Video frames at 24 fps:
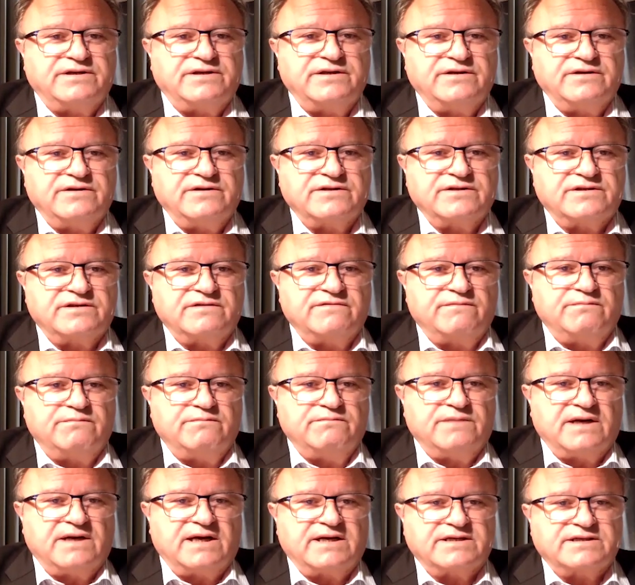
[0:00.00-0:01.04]
to use the
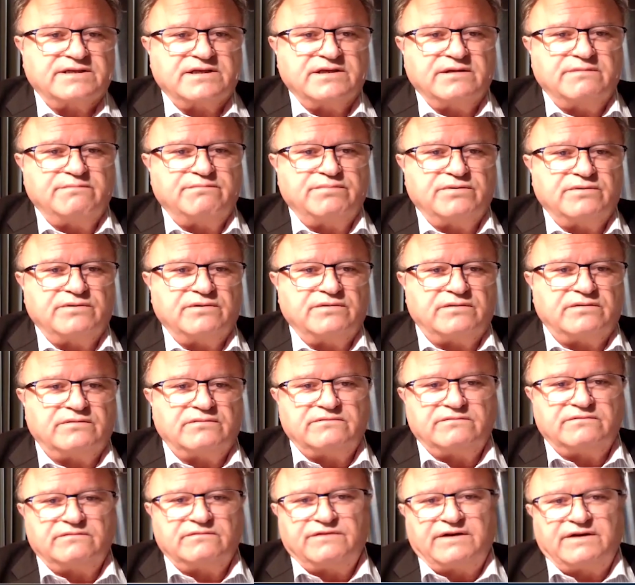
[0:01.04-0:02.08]

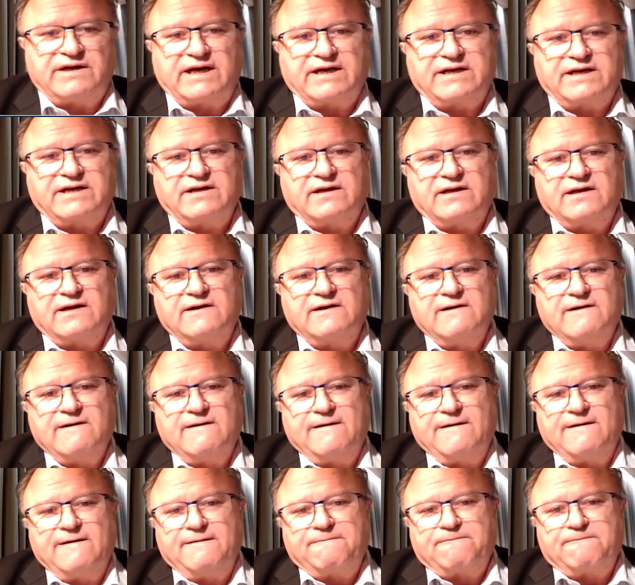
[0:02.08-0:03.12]
basketball vernacular.
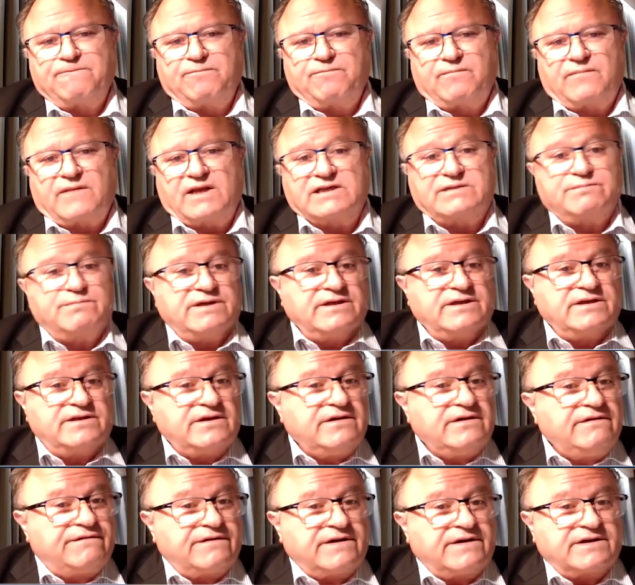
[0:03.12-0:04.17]
It's been
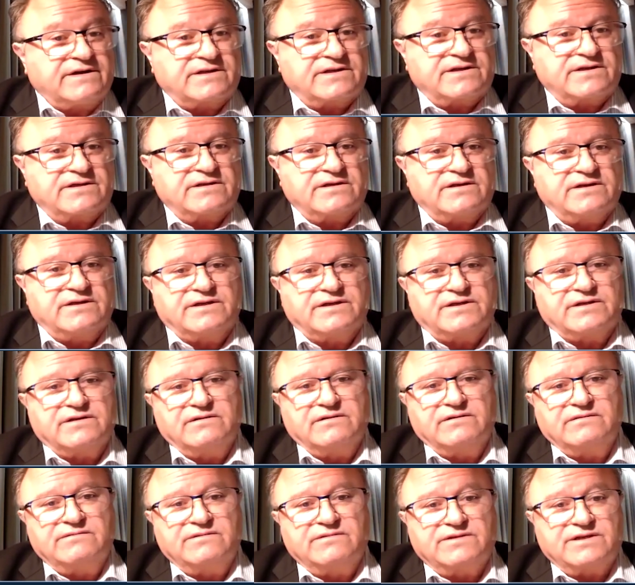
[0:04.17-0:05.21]
defense
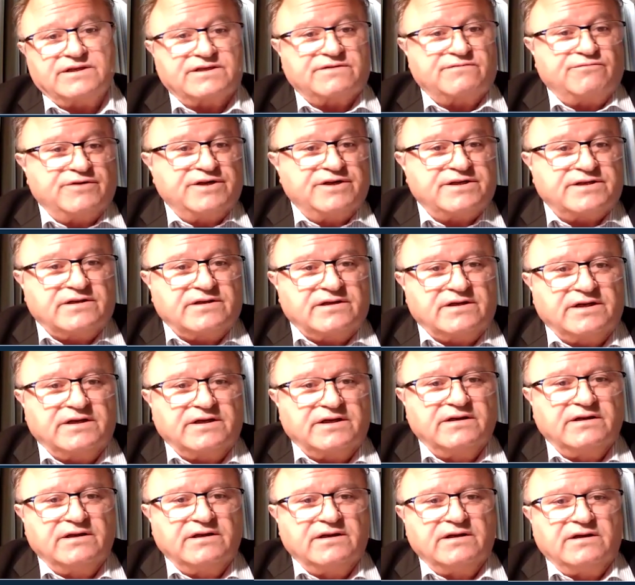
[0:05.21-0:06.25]
until just
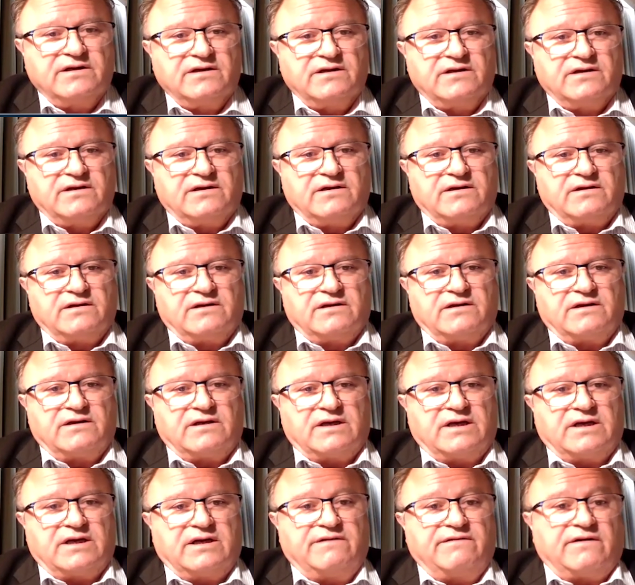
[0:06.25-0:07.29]
recently.
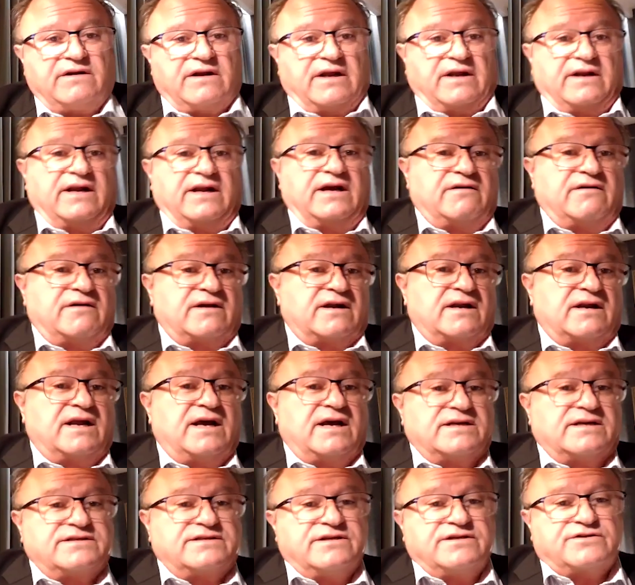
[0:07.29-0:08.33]
And now at
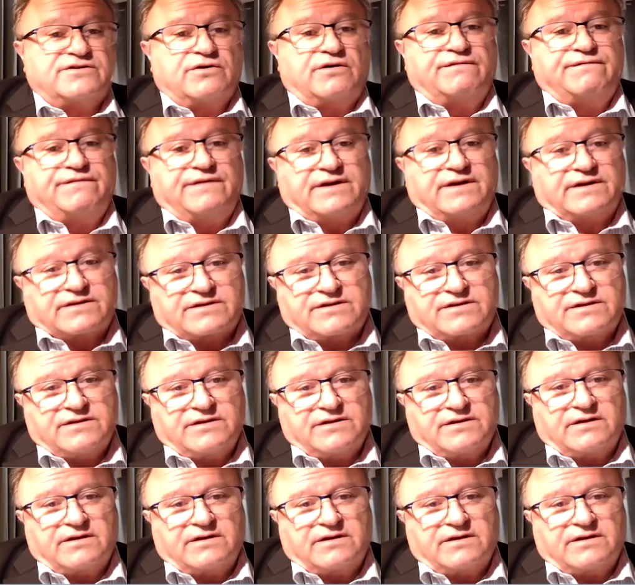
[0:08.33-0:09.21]
last it's offense,